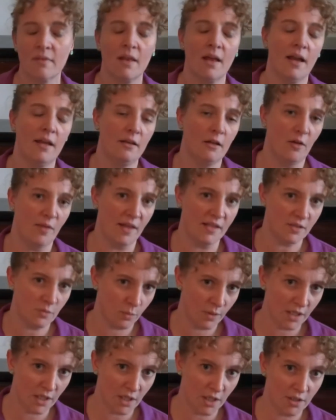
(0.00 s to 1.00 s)
I know that's
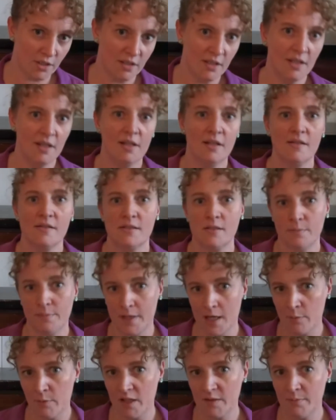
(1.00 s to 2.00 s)
weird, so
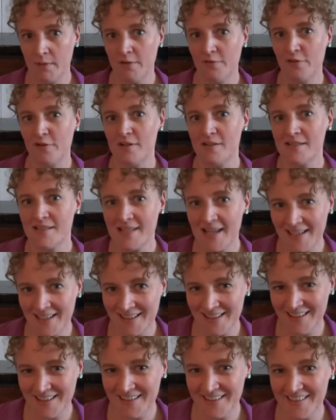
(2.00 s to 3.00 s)
bear with me for a
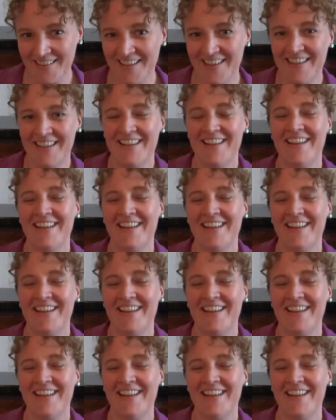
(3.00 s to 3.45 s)
second here.